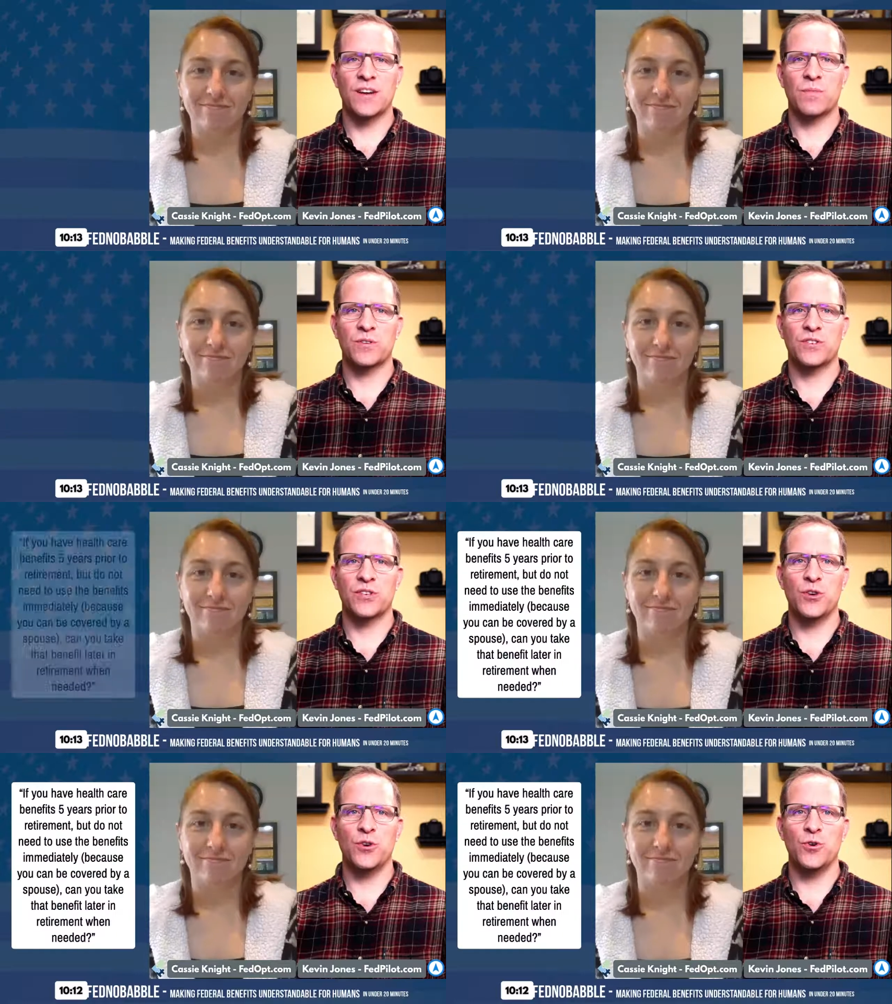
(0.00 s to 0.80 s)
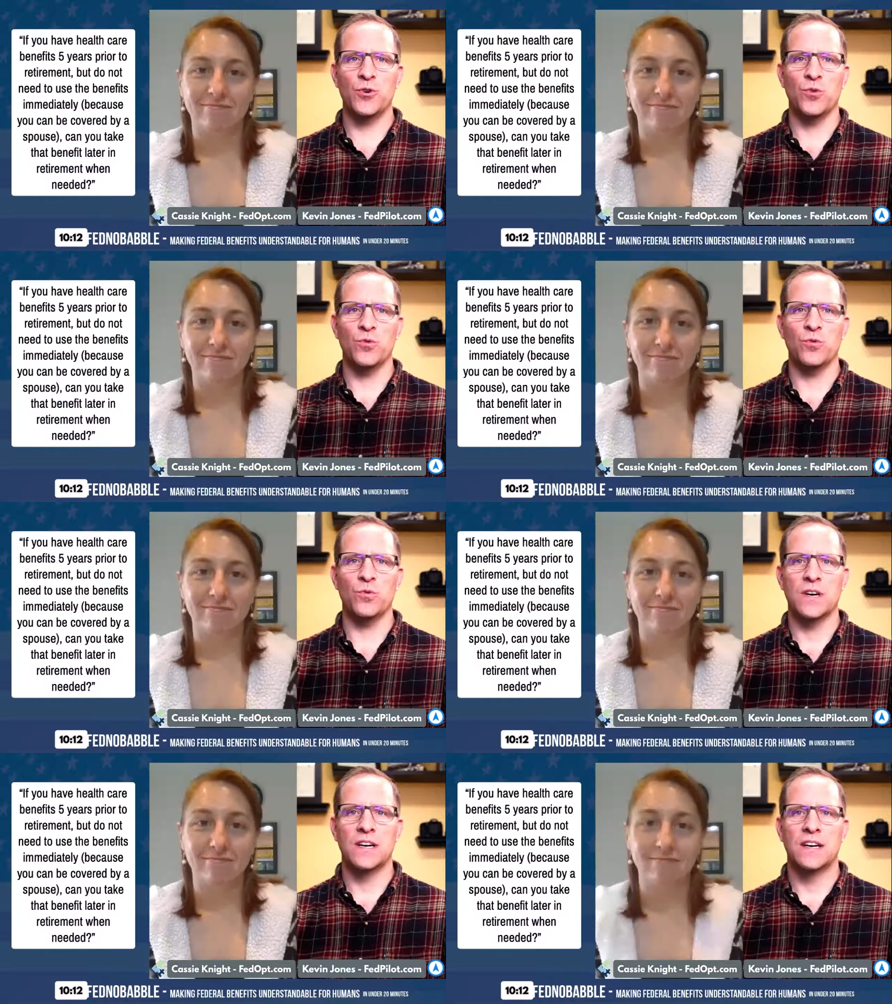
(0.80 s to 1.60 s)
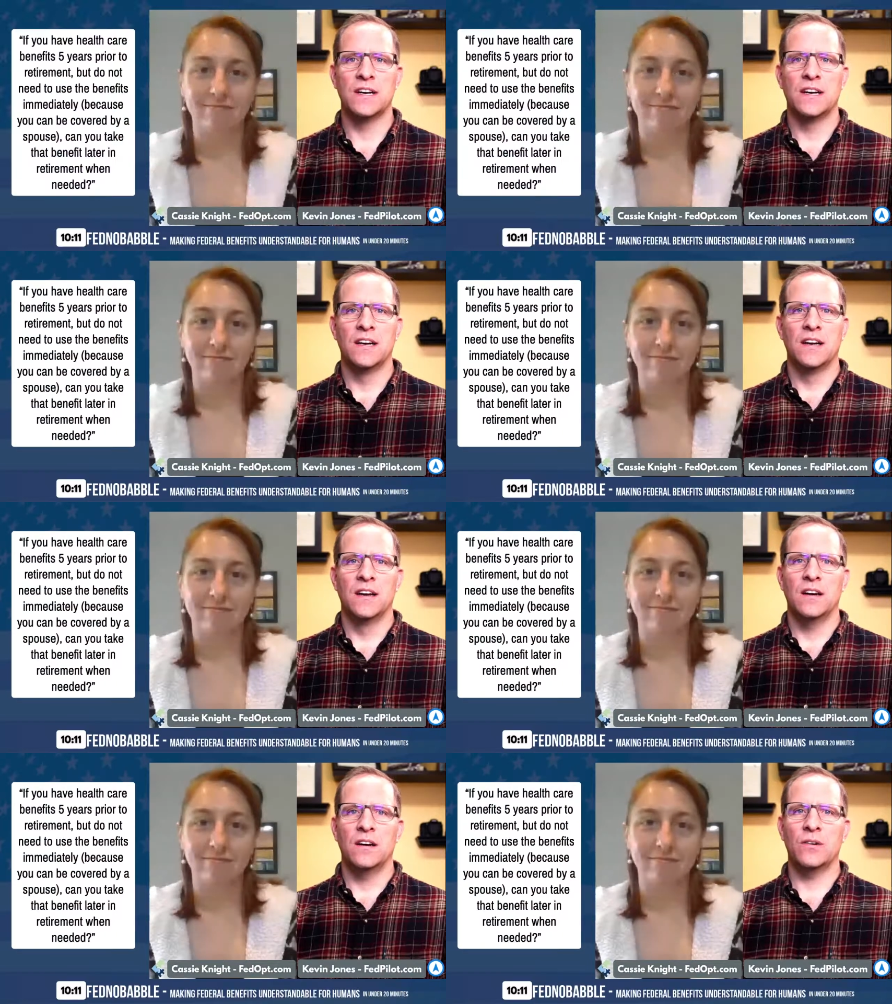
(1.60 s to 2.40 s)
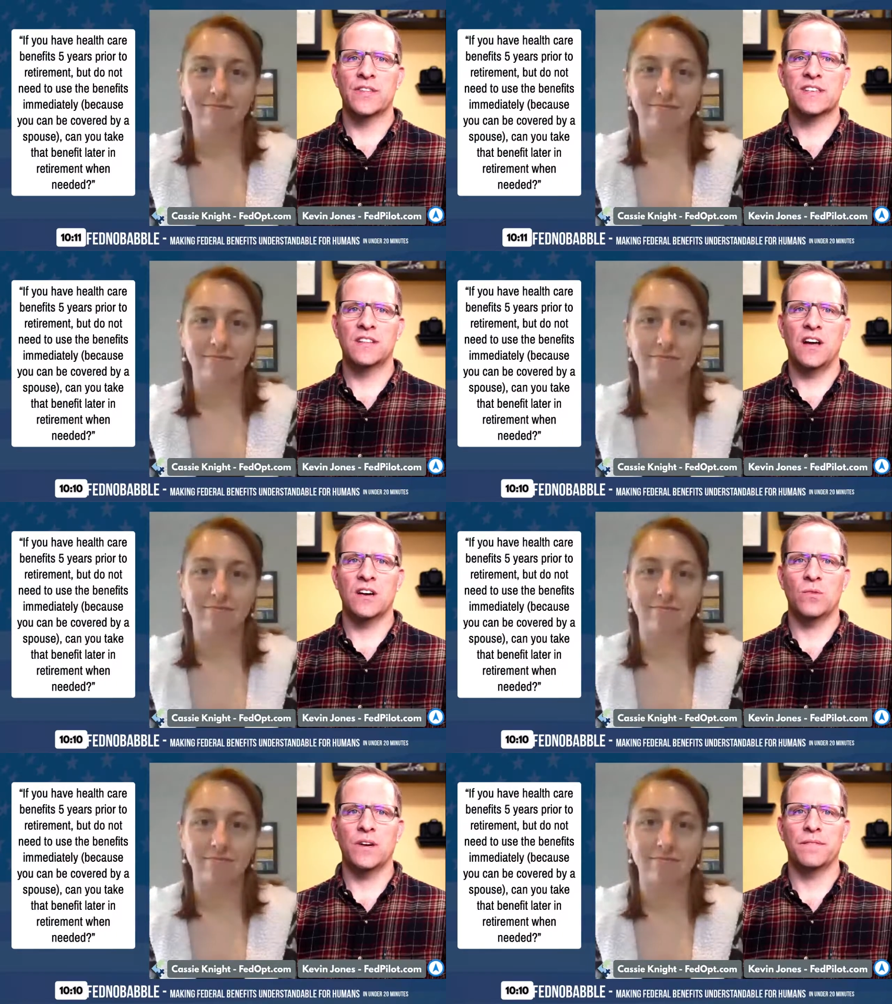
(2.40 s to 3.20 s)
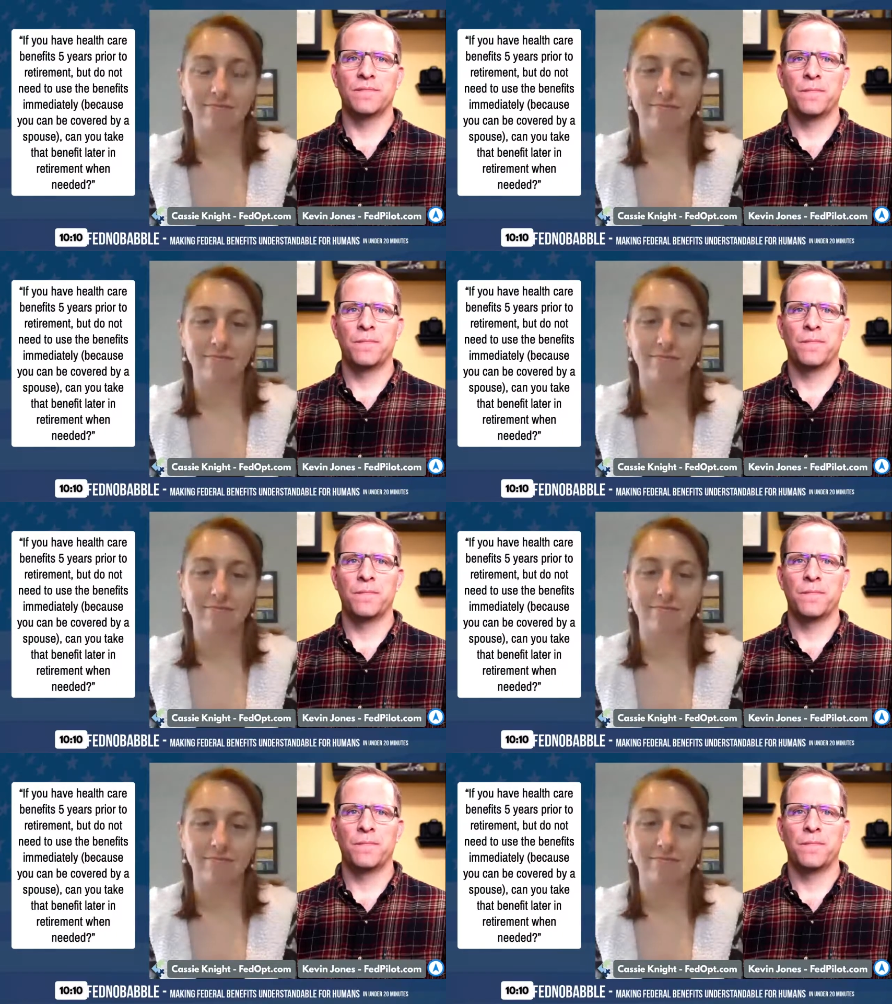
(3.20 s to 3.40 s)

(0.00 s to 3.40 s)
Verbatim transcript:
Speaker 1: number two. Oh, this is a long one.